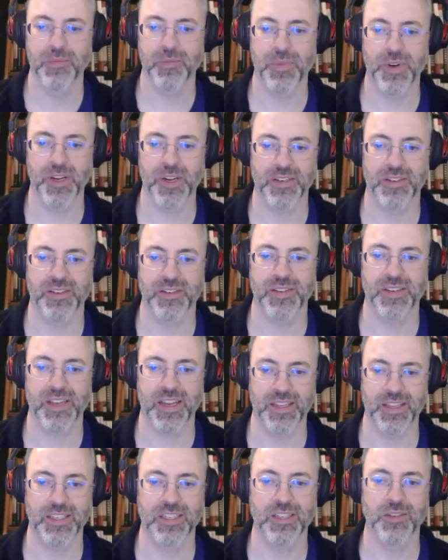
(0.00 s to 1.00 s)
But
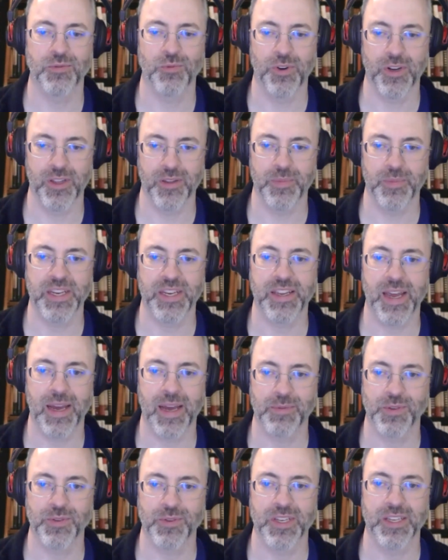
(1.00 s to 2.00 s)
yeah, this is one of the big
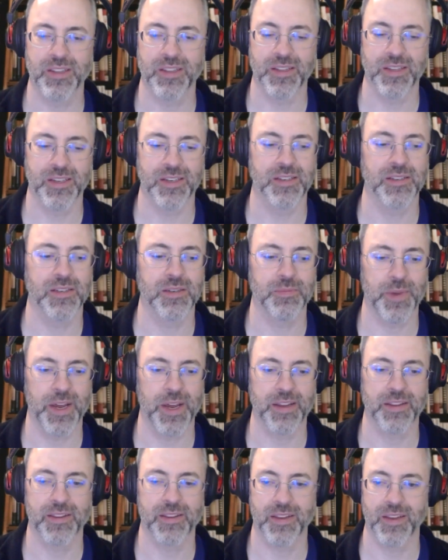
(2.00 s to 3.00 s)
gaps within the
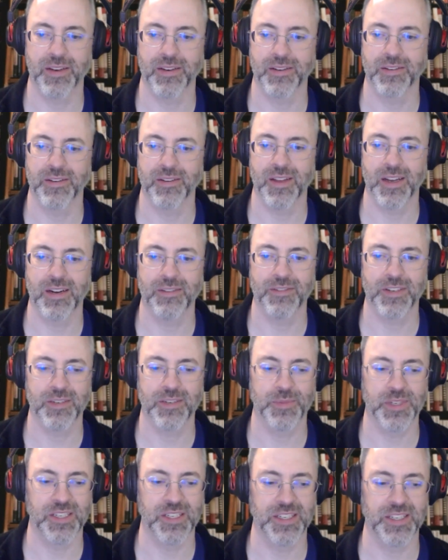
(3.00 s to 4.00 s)
spec that a lot of us
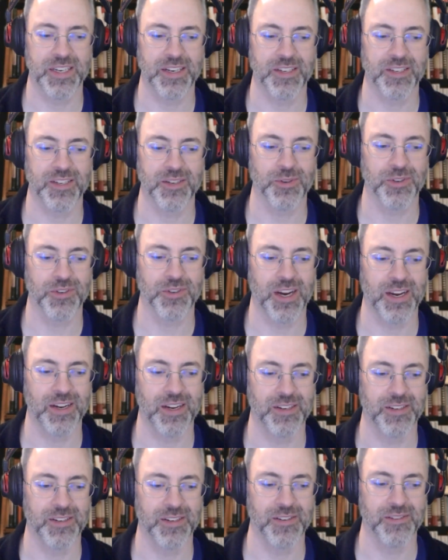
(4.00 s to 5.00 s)
have been seeing. So we're
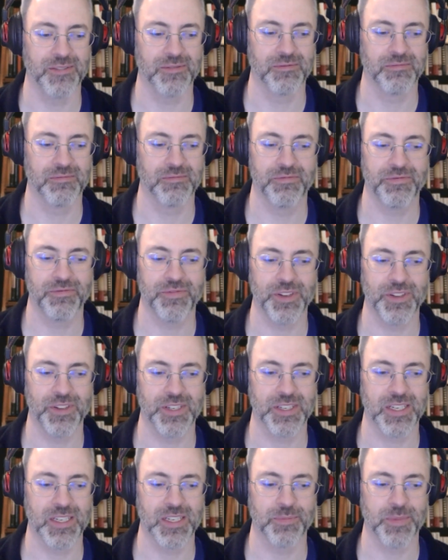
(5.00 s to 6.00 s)
trying to fill
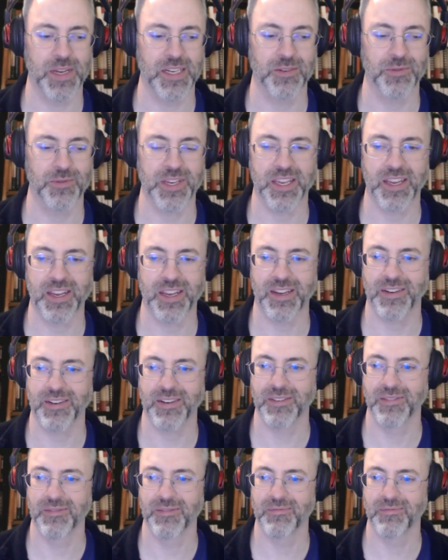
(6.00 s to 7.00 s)
this in as best we can,